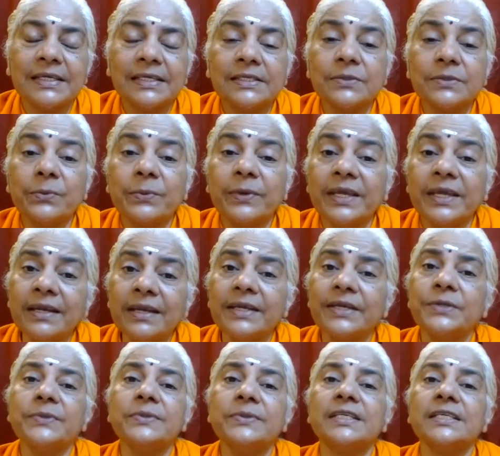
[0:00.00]
So when I
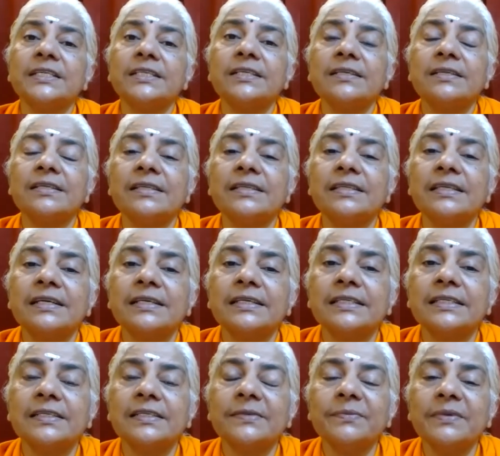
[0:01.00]
do such a
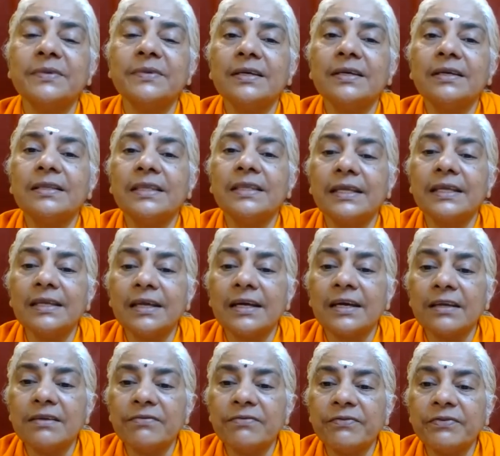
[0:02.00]
Nididhyasana, then
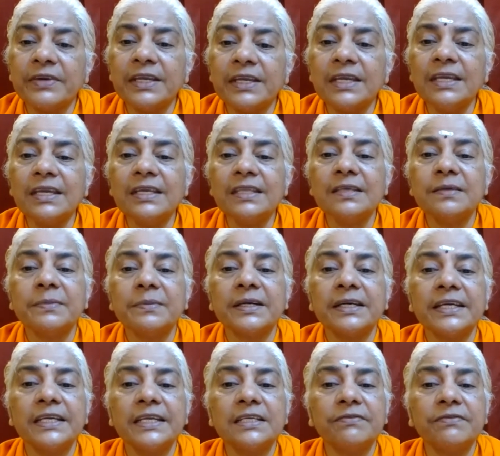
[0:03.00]
I free the
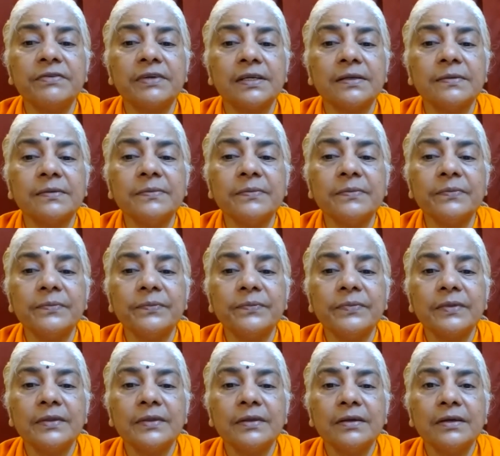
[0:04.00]
mind from
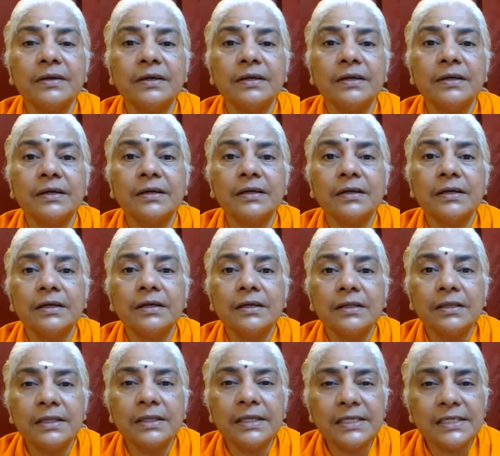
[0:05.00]

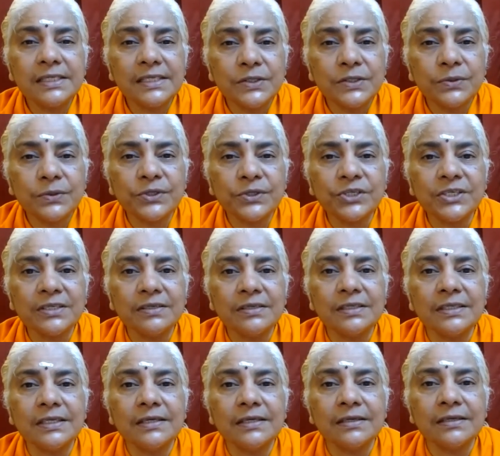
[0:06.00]
these
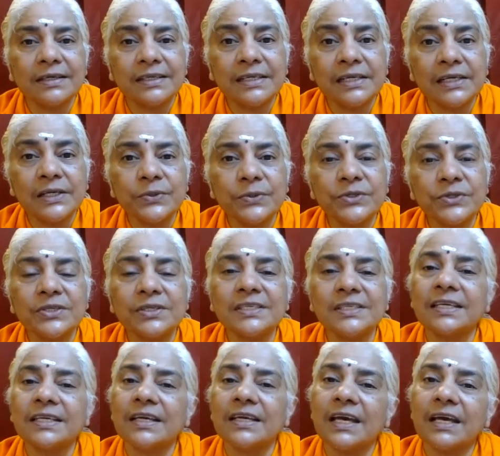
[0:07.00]
notions and
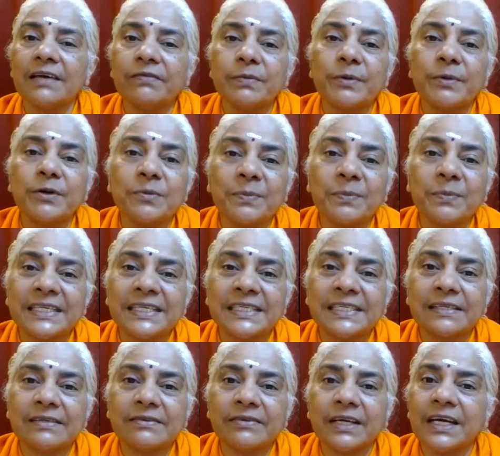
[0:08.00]
conclusions I have about
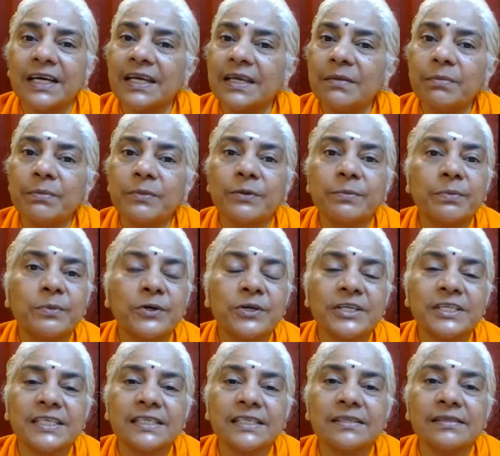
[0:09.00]
myself. I am
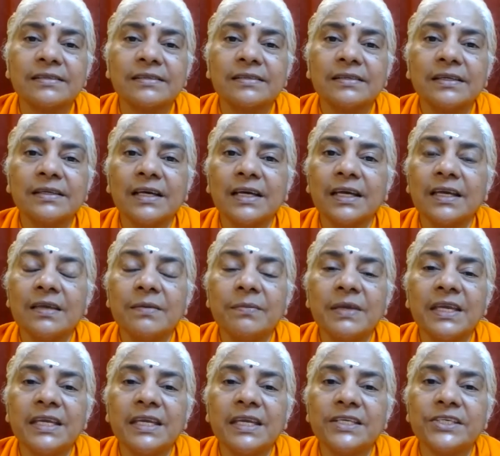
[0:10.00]
mortal. I
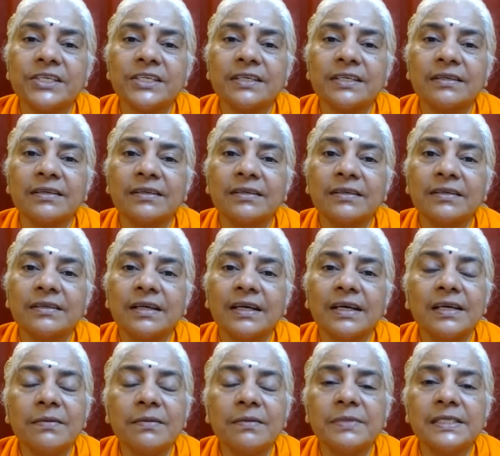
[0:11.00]
am aging.
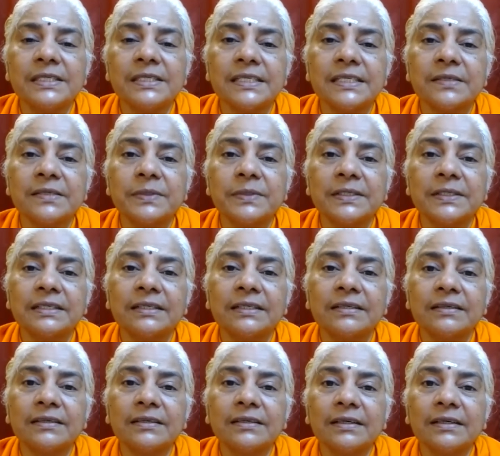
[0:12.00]
I am miserable.
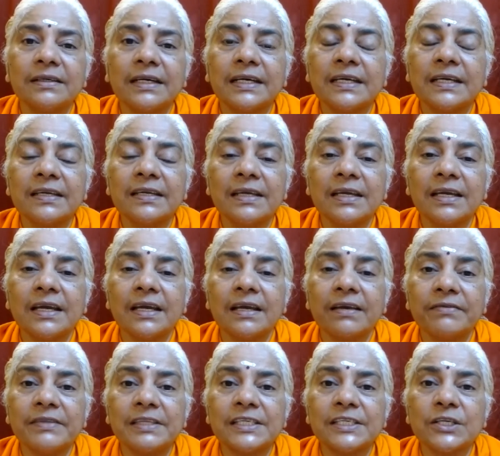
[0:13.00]
I, I
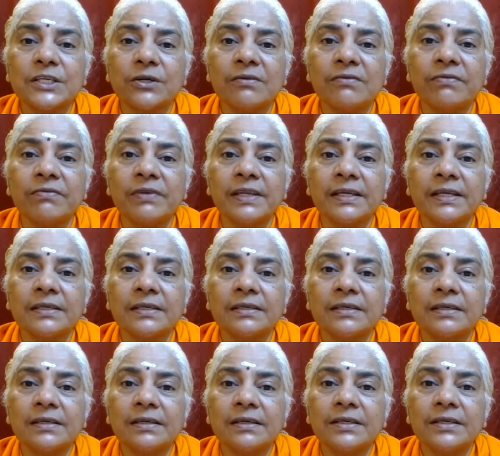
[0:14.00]
have this conflict.
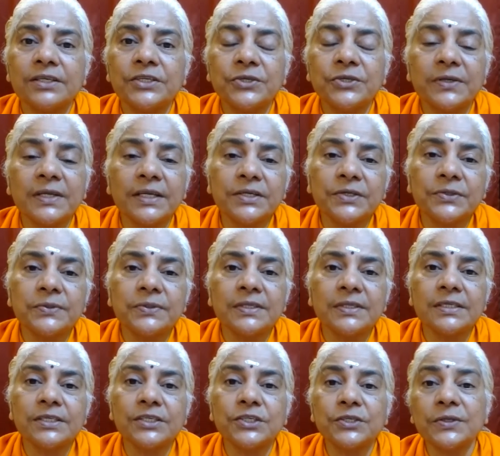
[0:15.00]
Should I do
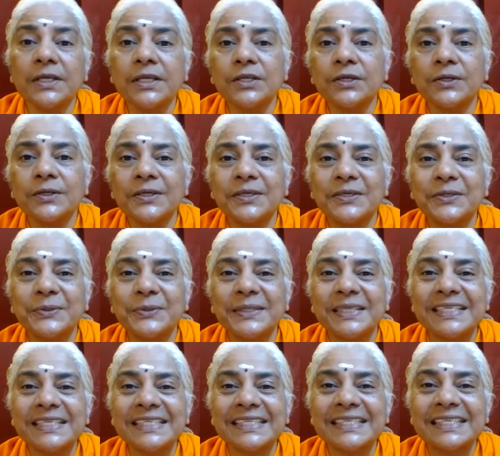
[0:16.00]
this? Should I not do
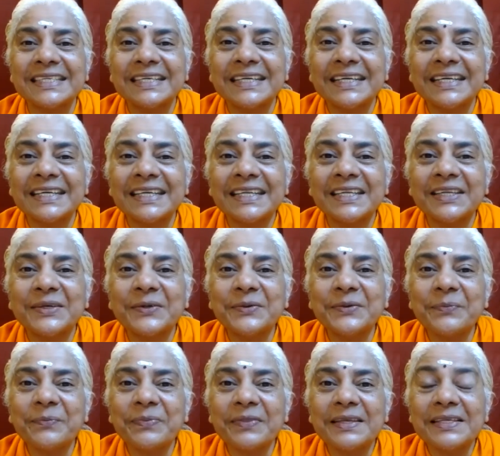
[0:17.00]
this?
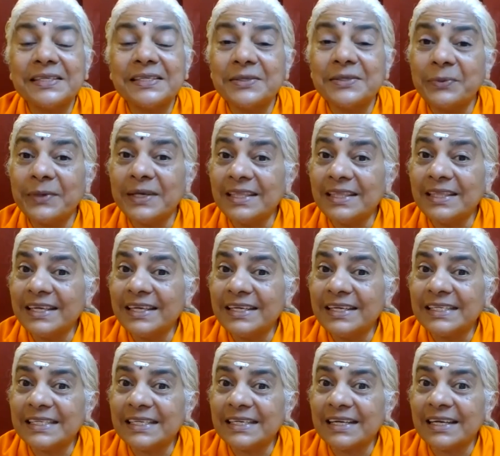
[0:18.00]
No, so when there
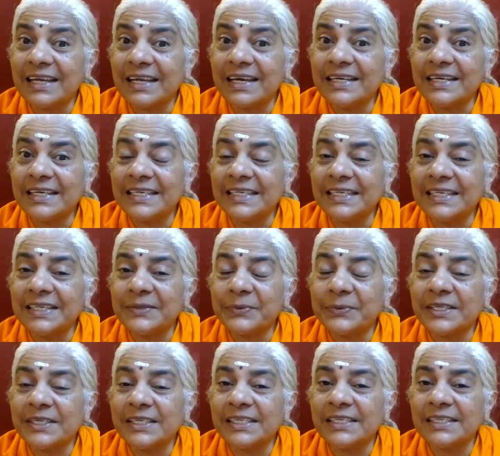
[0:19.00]
is a clarity,
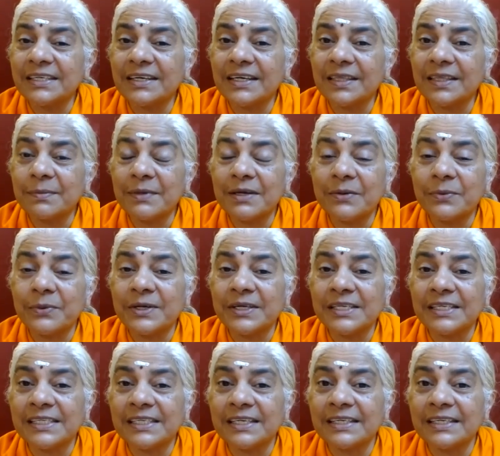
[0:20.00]
what is Atma,
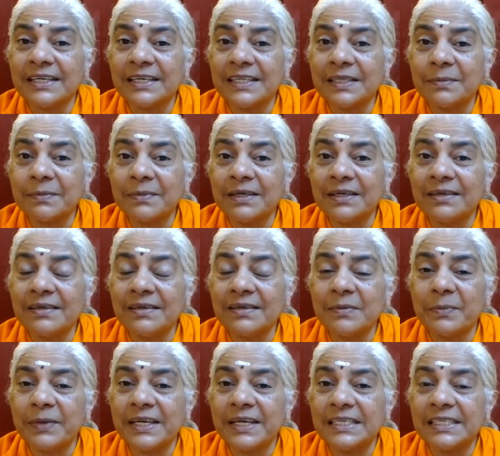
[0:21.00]
what is Anatma
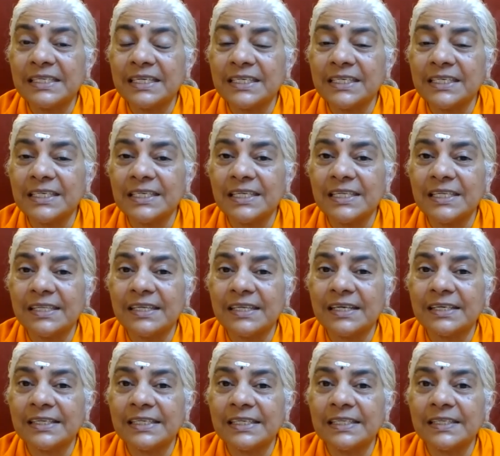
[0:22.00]
by such an
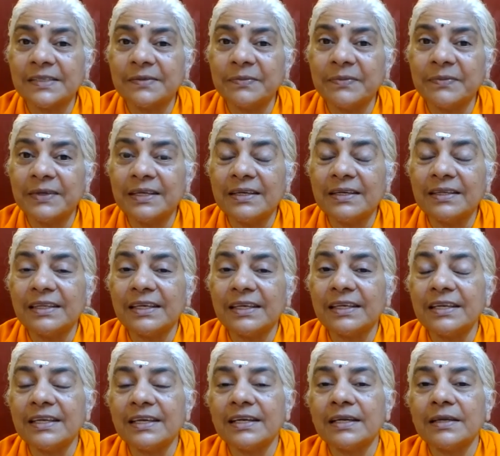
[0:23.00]
Nididhyasanam,
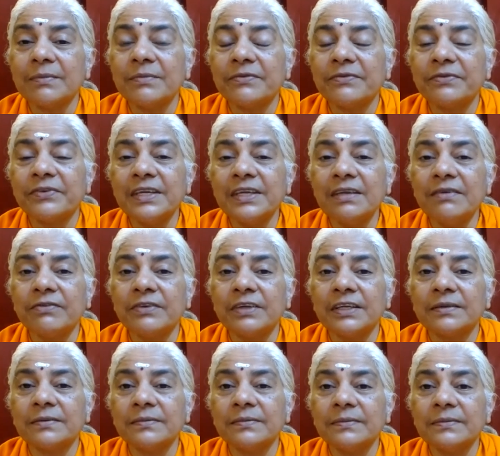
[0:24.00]
then I am free
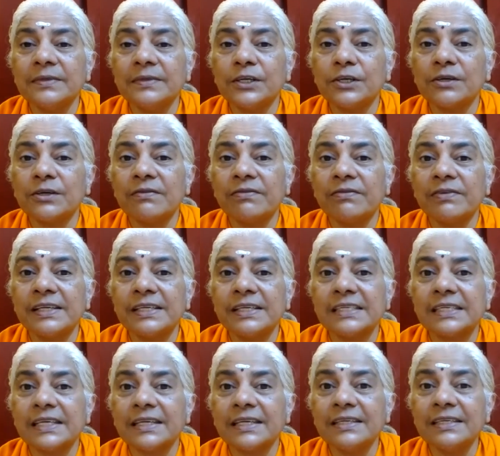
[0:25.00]
from
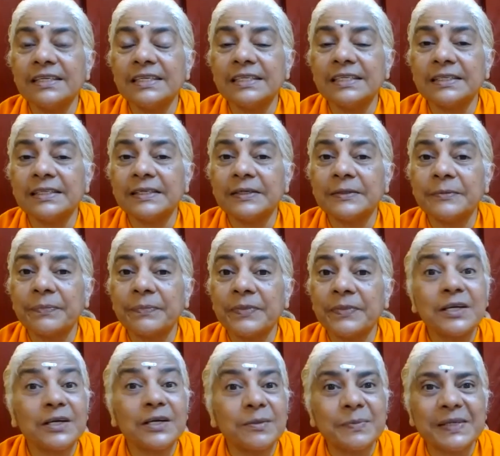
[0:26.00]
conflicts and uh,
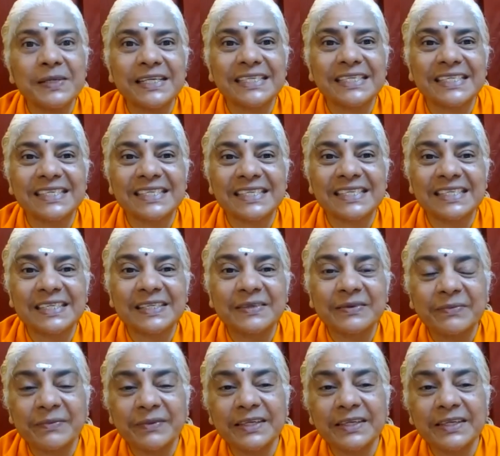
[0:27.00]
complexes.